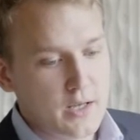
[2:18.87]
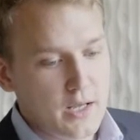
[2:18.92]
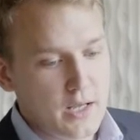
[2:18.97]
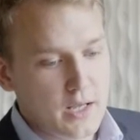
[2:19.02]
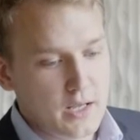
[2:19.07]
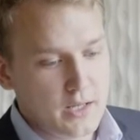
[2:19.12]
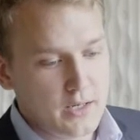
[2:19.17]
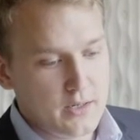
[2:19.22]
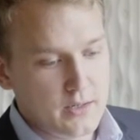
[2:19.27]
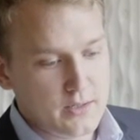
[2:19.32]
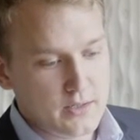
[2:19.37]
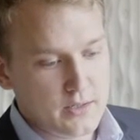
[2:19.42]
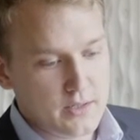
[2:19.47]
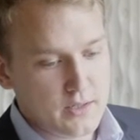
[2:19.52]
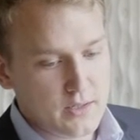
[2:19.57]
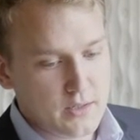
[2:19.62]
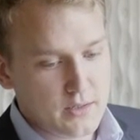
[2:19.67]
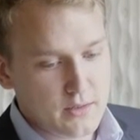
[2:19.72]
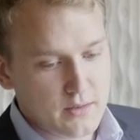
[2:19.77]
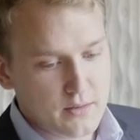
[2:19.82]
And
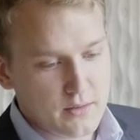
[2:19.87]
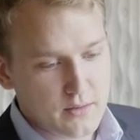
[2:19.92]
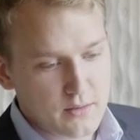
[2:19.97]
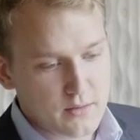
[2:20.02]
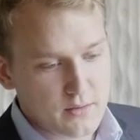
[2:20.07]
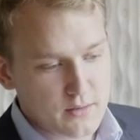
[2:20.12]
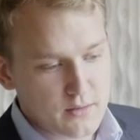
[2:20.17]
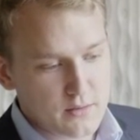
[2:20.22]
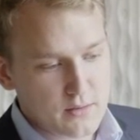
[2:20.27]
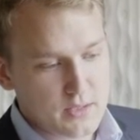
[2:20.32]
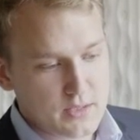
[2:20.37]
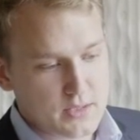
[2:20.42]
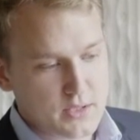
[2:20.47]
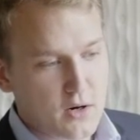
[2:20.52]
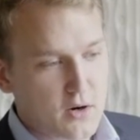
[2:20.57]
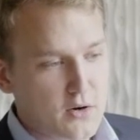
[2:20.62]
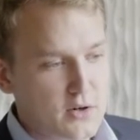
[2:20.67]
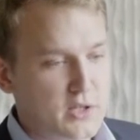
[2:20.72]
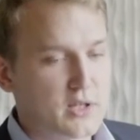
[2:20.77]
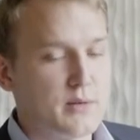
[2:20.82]
it's
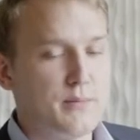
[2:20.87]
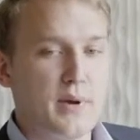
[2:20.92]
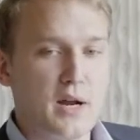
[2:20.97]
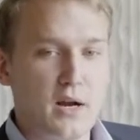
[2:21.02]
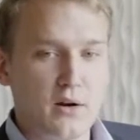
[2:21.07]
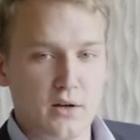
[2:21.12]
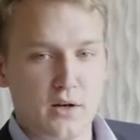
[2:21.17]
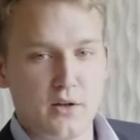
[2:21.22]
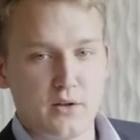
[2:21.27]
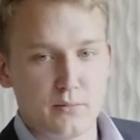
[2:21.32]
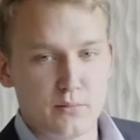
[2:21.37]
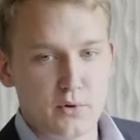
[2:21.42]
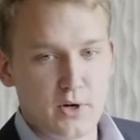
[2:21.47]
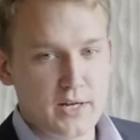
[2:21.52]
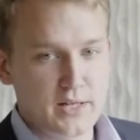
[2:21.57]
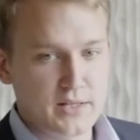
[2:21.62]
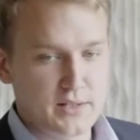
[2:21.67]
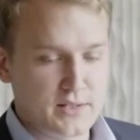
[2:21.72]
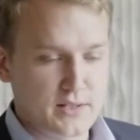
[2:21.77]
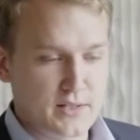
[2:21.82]
hard to compare to other
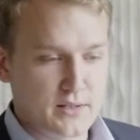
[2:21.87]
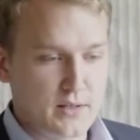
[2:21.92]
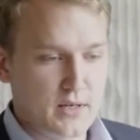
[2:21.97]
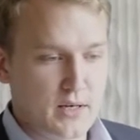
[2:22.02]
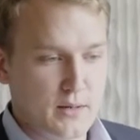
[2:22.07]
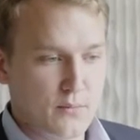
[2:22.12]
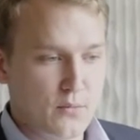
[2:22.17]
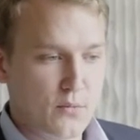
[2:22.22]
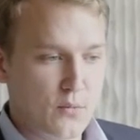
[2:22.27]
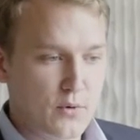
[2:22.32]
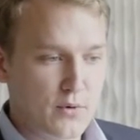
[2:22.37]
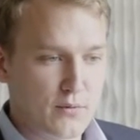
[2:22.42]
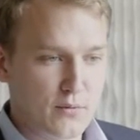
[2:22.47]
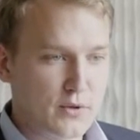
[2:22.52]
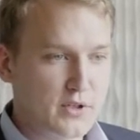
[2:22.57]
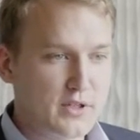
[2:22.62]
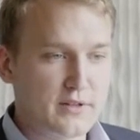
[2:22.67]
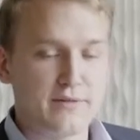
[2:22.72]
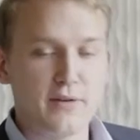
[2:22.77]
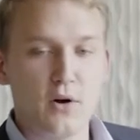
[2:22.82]
brands. Um, we're
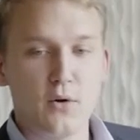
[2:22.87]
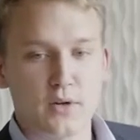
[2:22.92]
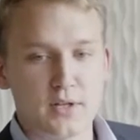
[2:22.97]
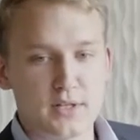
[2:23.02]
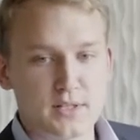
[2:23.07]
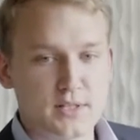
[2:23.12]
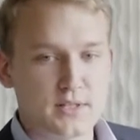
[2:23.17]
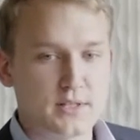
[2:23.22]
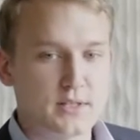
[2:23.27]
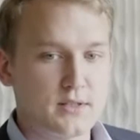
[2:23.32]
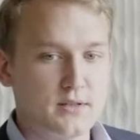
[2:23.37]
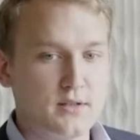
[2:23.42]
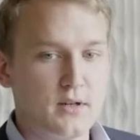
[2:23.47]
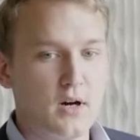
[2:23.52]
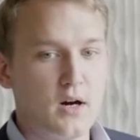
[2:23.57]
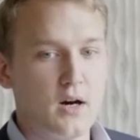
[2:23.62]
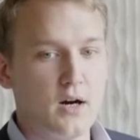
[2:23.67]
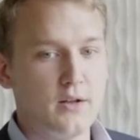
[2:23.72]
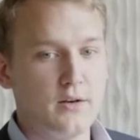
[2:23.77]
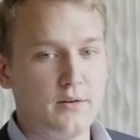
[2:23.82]
really focused
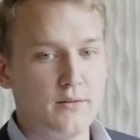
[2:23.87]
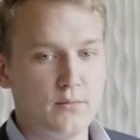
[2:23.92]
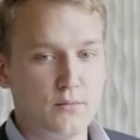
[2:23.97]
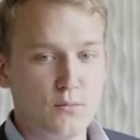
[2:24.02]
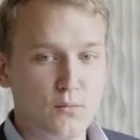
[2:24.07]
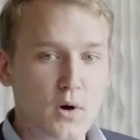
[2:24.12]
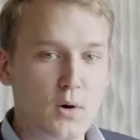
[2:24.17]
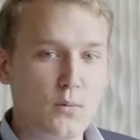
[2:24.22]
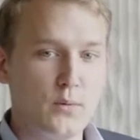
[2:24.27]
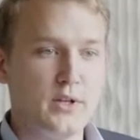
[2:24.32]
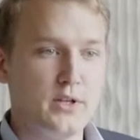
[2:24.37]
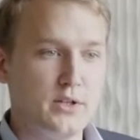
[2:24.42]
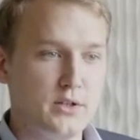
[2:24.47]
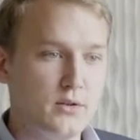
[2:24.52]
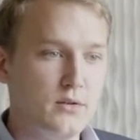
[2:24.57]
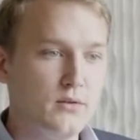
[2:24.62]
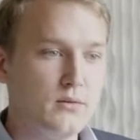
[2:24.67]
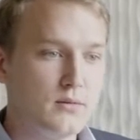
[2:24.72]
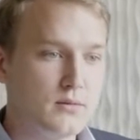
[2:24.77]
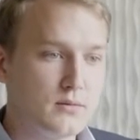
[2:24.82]
on what we
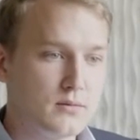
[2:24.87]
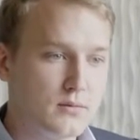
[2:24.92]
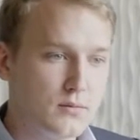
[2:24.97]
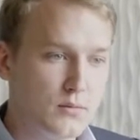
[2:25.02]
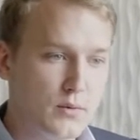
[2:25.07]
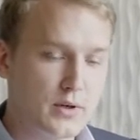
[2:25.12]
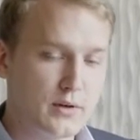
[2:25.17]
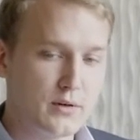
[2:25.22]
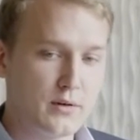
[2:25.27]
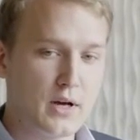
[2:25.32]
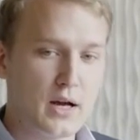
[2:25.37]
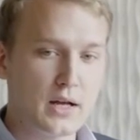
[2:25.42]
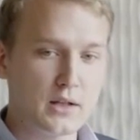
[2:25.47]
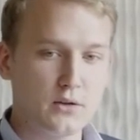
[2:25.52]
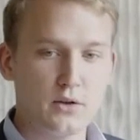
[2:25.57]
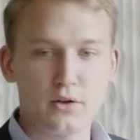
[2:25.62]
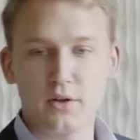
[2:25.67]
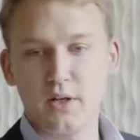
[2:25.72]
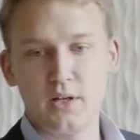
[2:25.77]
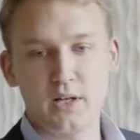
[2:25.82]
do. We're
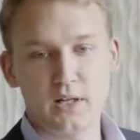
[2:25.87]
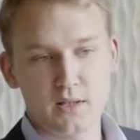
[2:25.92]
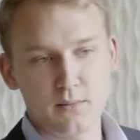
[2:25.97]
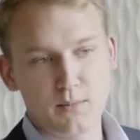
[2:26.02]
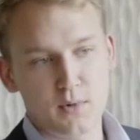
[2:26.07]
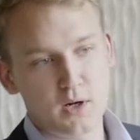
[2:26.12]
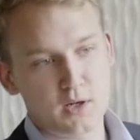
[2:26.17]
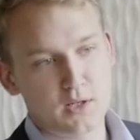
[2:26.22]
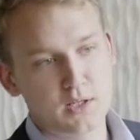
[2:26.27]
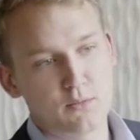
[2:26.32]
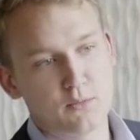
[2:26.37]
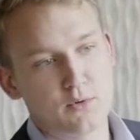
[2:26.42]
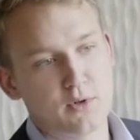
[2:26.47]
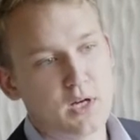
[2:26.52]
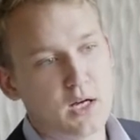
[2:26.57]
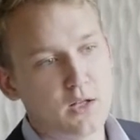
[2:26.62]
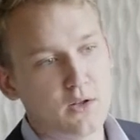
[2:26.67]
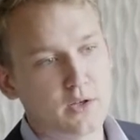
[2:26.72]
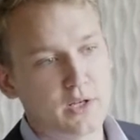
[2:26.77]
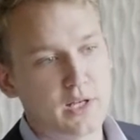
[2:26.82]
not looking at the market. We're
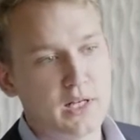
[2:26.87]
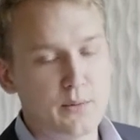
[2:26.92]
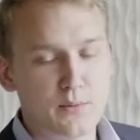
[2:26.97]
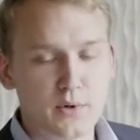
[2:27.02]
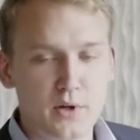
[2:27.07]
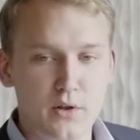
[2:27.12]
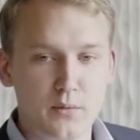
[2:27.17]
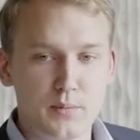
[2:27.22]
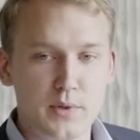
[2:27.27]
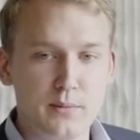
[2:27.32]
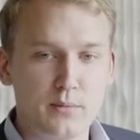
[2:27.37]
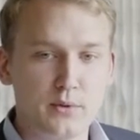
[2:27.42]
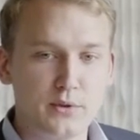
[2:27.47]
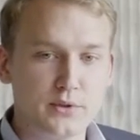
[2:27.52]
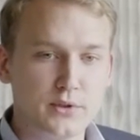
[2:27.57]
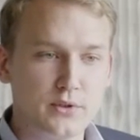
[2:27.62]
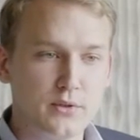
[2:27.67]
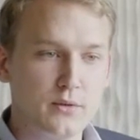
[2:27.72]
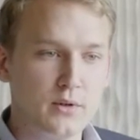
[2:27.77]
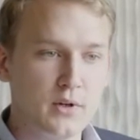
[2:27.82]
not looking at what other people
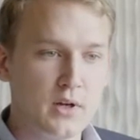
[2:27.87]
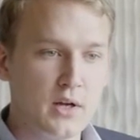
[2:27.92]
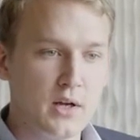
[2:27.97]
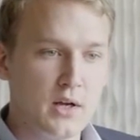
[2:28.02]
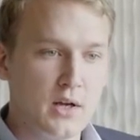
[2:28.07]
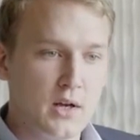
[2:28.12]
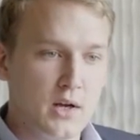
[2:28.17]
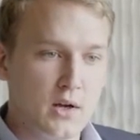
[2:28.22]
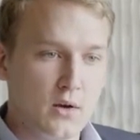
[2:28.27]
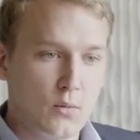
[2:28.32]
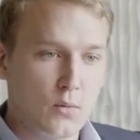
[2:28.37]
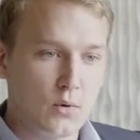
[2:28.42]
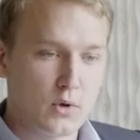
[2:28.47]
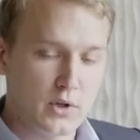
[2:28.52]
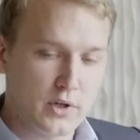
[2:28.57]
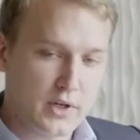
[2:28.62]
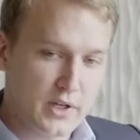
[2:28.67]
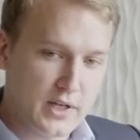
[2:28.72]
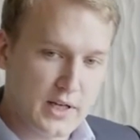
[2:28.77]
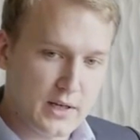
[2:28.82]
do. We're
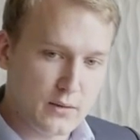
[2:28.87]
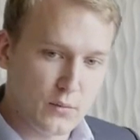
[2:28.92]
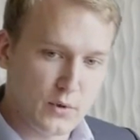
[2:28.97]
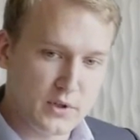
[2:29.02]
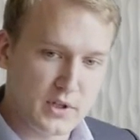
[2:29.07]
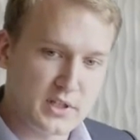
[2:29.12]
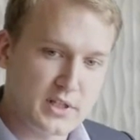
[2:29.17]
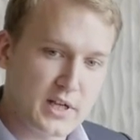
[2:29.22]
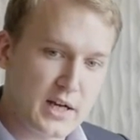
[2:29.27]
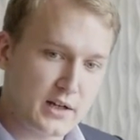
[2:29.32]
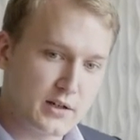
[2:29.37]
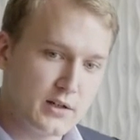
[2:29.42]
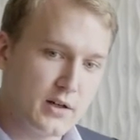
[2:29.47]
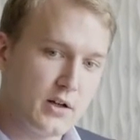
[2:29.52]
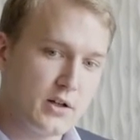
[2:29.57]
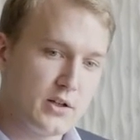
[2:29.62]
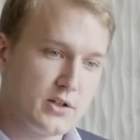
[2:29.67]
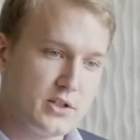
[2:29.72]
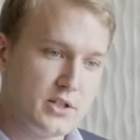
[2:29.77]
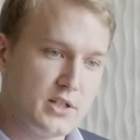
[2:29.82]
looking at what the
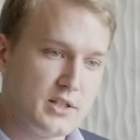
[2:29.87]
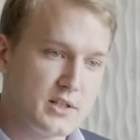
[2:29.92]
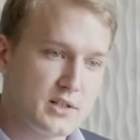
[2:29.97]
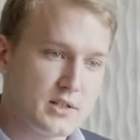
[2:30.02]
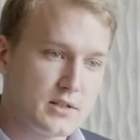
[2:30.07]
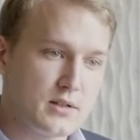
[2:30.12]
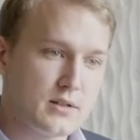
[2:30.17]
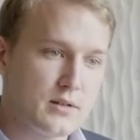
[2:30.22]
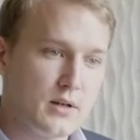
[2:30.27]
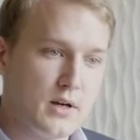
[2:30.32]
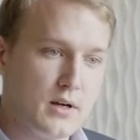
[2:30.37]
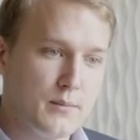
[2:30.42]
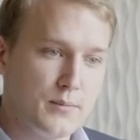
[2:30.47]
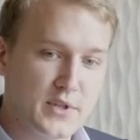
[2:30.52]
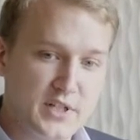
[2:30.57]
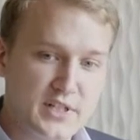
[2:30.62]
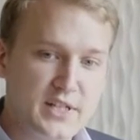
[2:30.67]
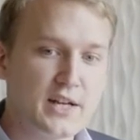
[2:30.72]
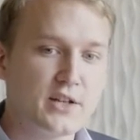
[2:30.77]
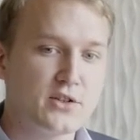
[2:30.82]
technology's uh,
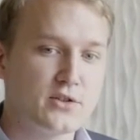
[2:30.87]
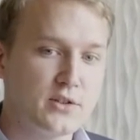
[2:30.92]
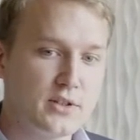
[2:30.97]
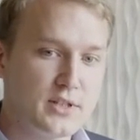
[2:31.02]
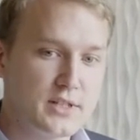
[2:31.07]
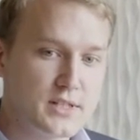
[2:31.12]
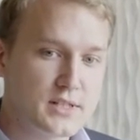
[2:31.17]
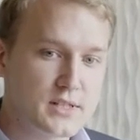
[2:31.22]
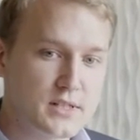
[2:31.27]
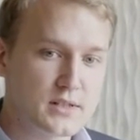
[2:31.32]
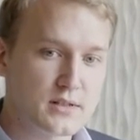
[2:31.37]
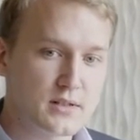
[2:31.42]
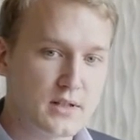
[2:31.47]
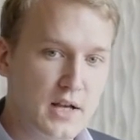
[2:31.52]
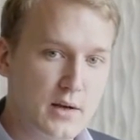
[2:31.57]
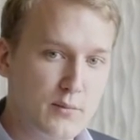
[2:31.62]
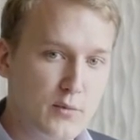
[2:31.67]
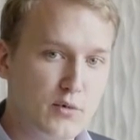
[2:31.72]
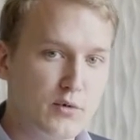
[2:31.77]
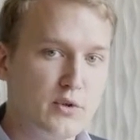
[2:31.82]
potential is,
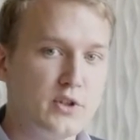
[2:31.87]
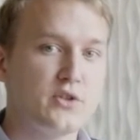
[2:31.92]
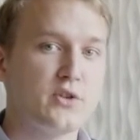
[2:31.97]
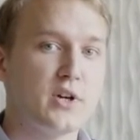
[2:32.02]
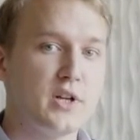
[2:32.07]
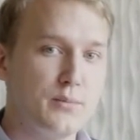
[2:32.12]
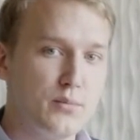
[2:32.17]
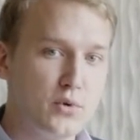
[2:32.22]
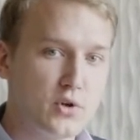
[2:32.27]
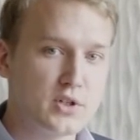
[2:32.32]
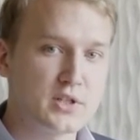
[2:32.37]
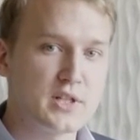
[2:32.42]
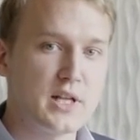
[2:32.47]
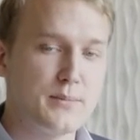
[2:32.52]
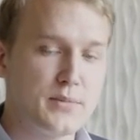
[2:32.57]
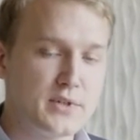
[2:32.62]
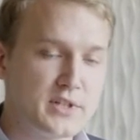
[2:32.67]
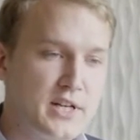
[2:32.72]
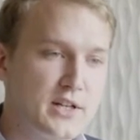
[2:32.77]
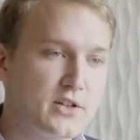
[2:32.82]
and we're really trying to push
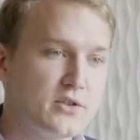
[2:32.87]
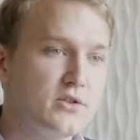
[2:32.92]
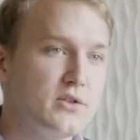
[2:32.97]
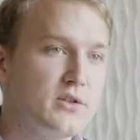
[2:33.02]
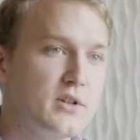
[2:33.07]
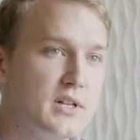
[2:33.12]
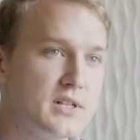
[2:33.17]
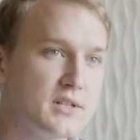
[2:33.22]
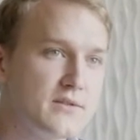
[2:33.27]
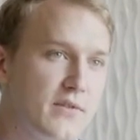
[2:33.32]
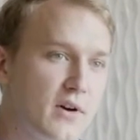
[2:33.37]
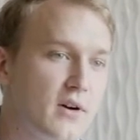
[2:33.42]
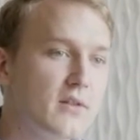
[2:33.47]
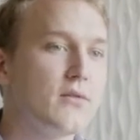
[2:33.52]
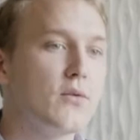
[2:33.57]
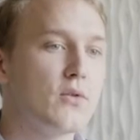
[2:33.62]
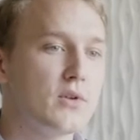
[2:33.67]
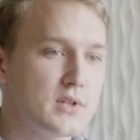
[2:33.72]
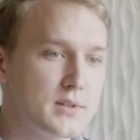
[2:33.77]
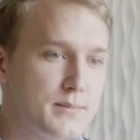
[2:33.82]
that potential as far
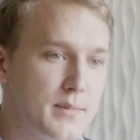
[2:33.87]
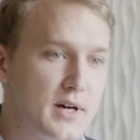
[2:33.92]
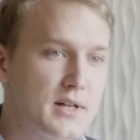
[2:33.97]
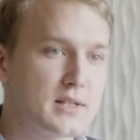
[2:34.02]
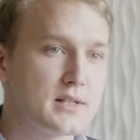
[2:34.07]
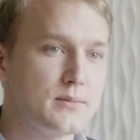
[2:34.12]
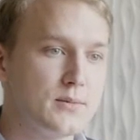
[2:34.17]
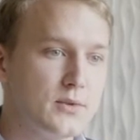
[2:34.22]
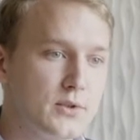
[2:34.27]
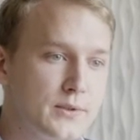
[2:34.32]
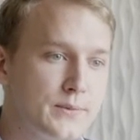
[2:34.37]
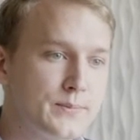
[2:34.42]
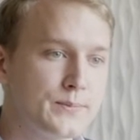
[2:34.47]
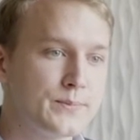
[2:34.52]
forward as possible.